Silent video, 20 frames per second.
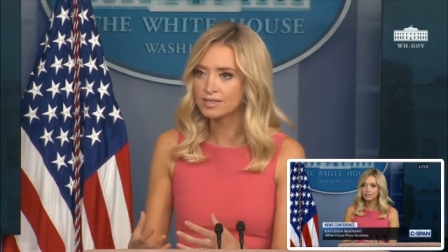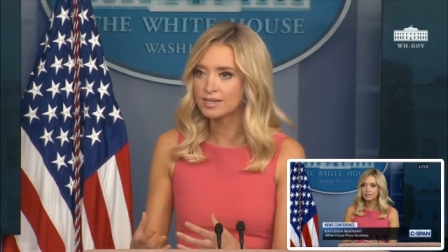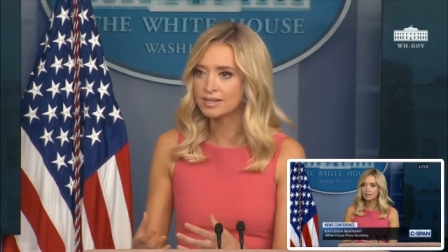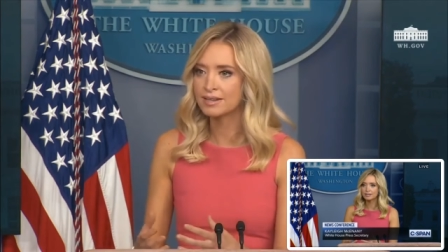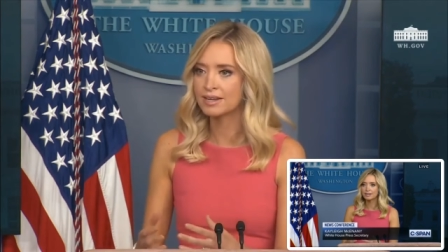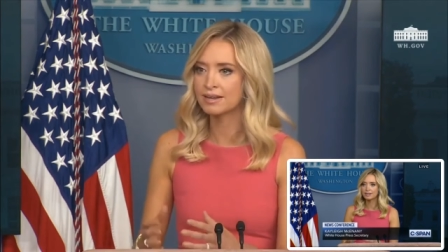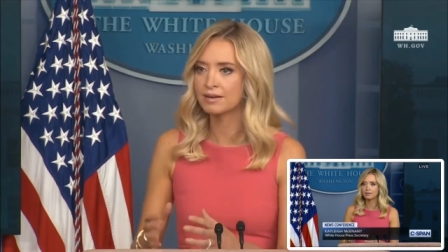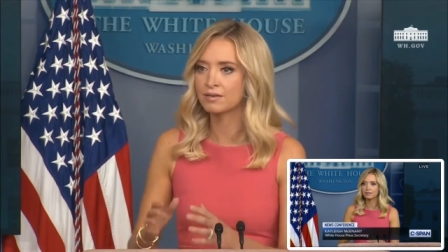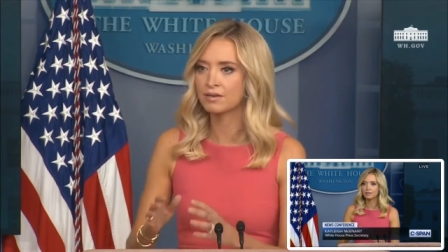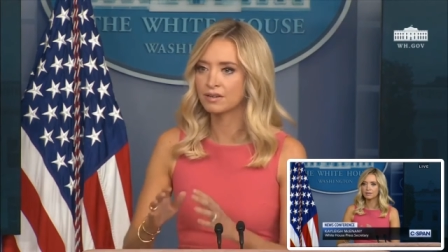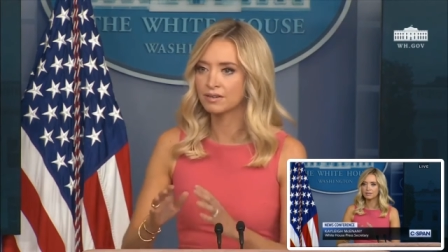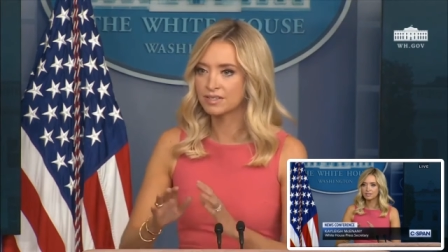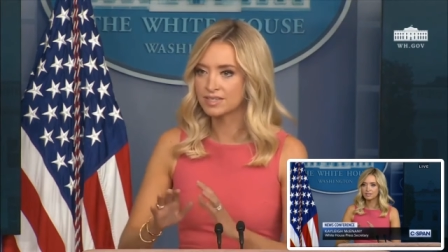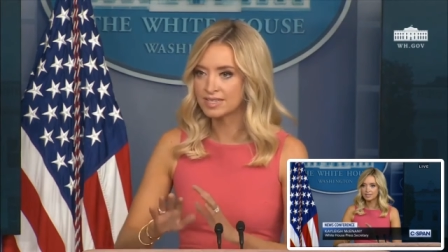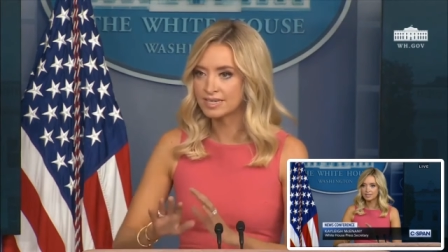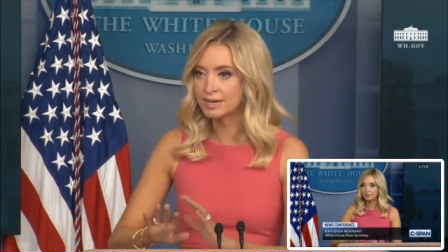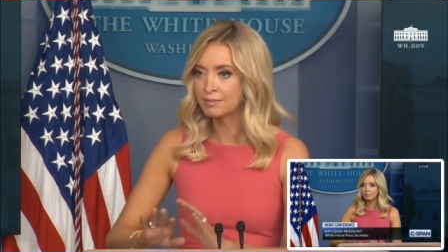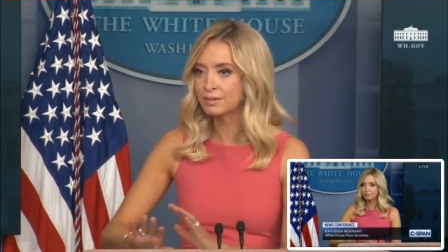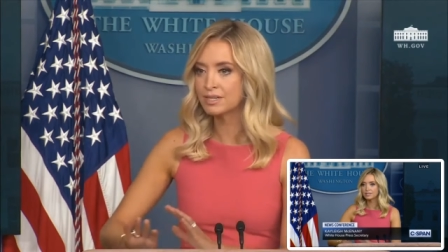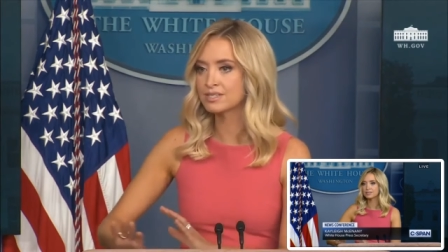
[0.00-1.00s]
and then
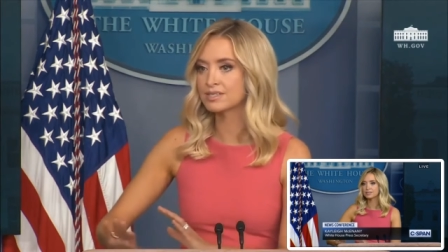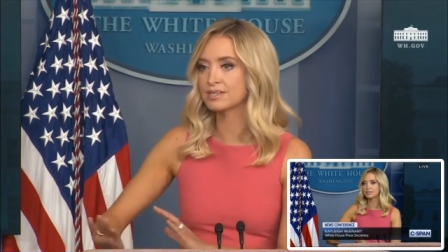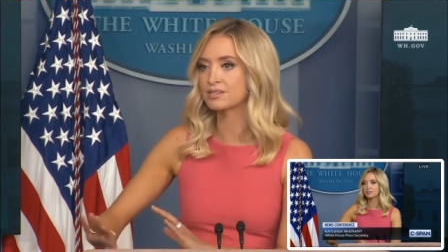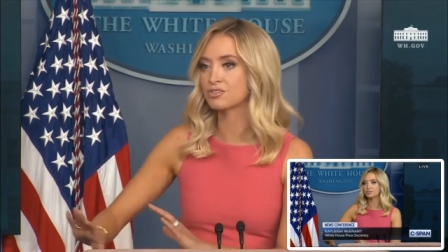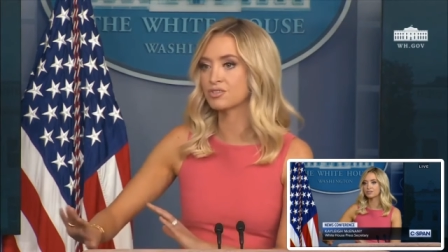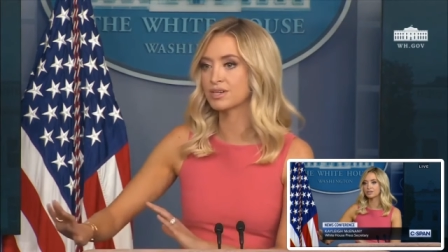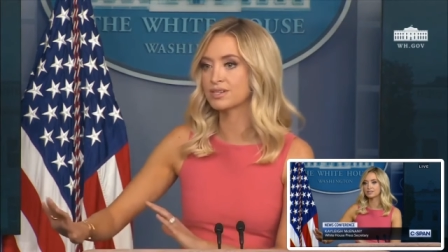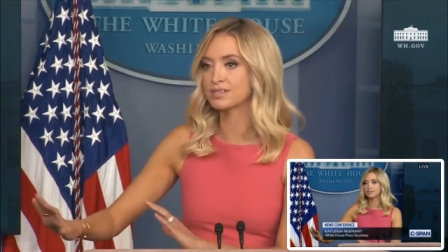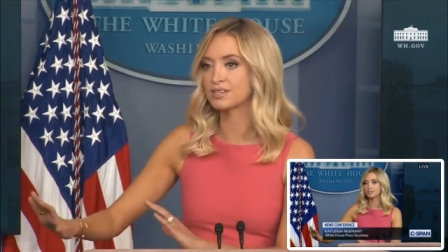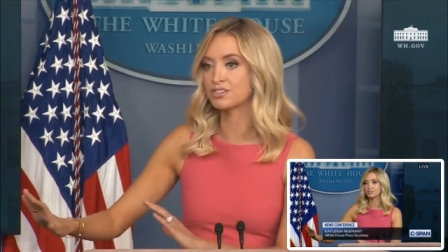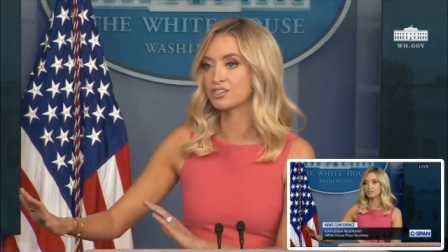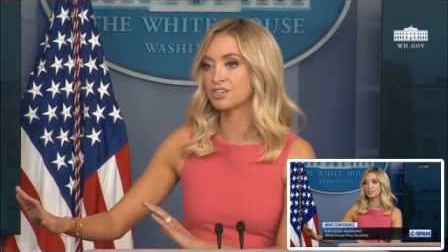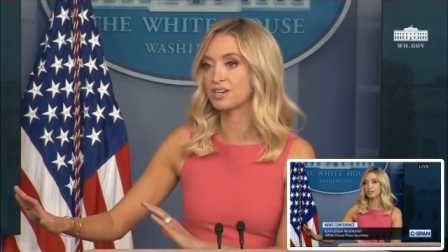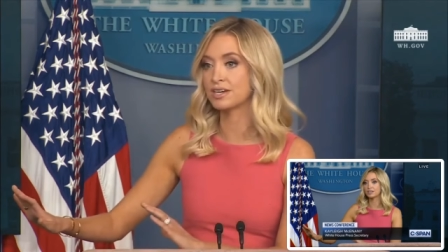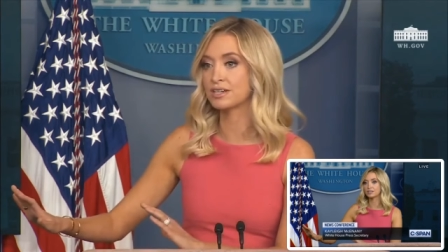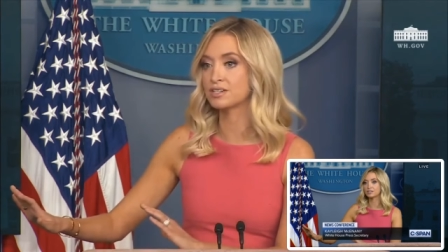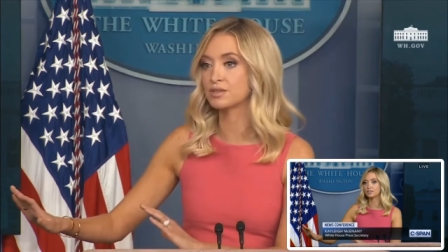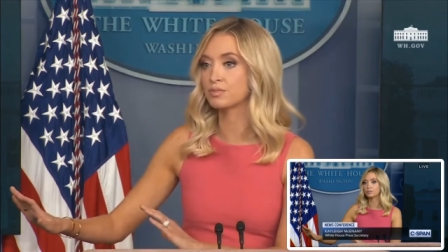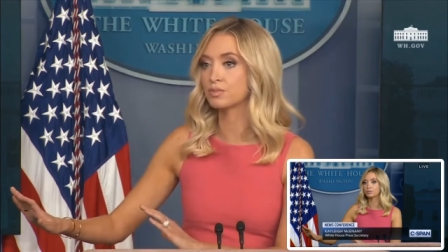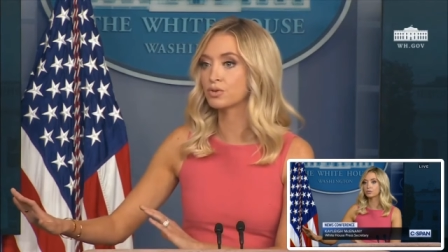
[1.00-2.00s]
seamlessly transitioning
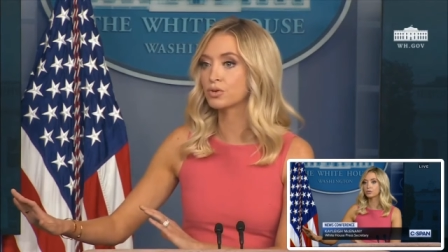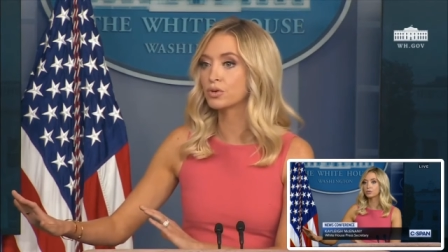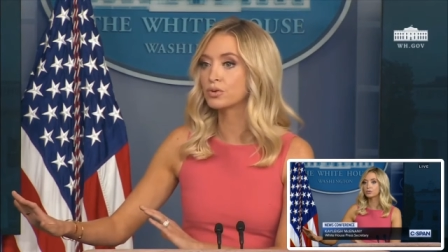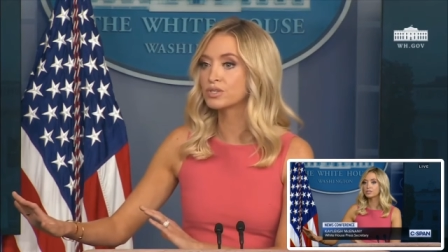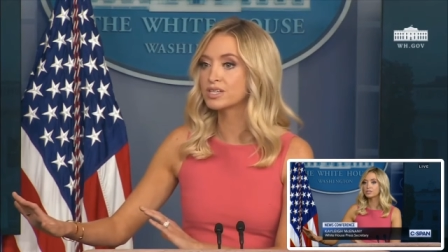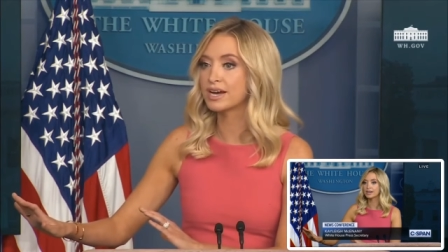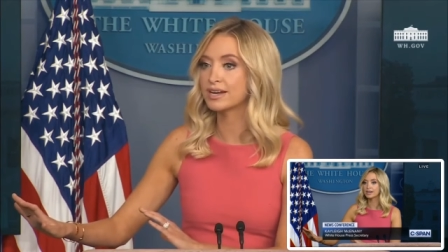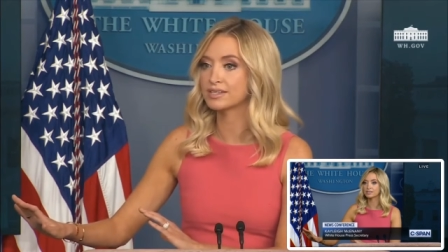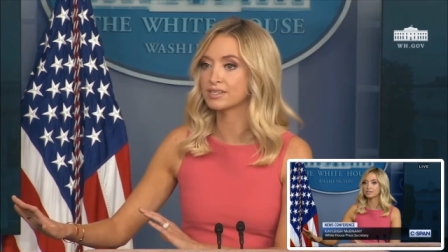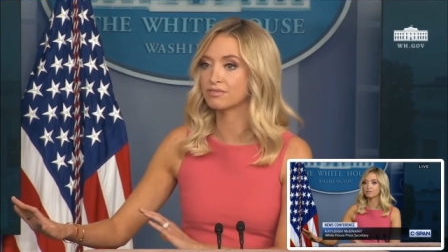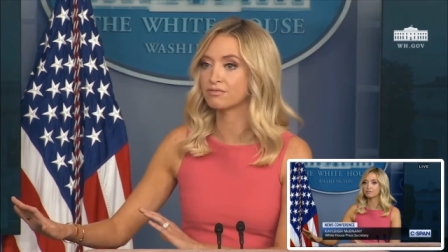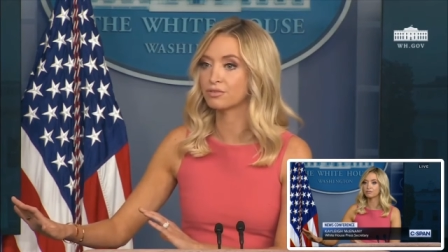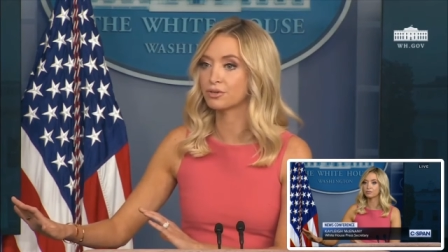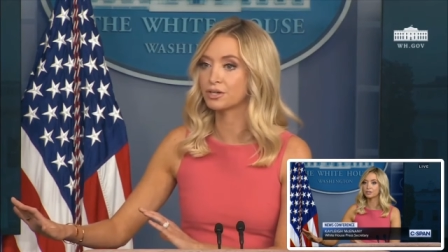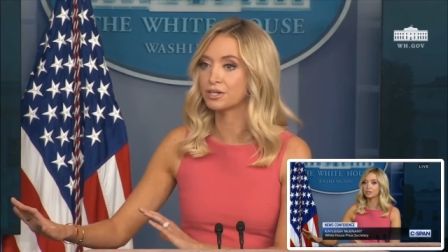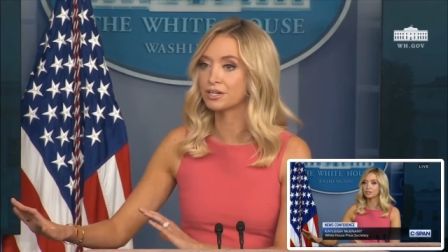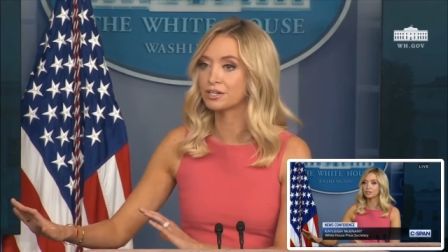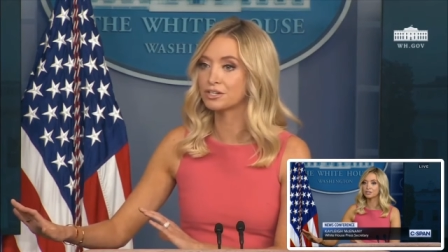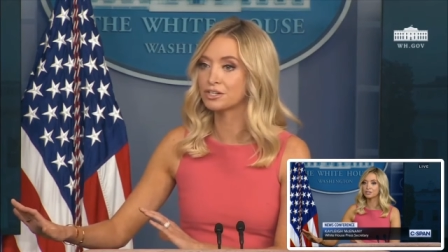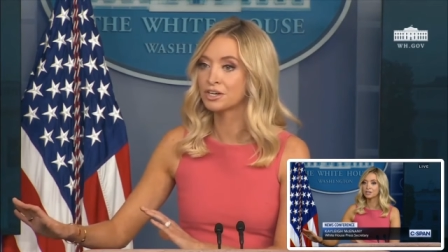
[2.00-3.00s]
into protest
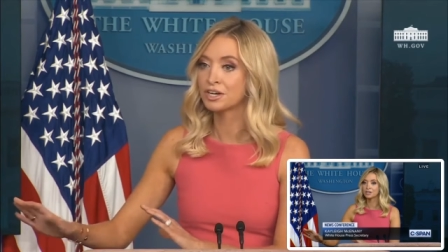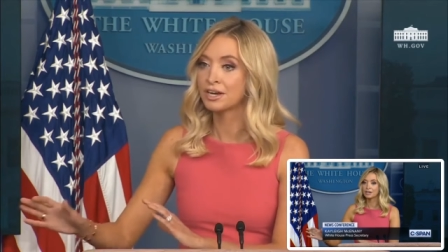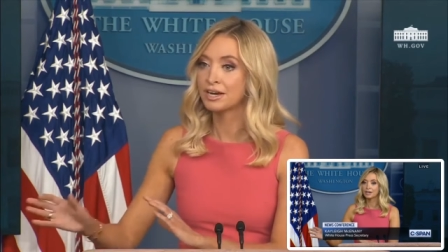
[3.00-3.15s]
footage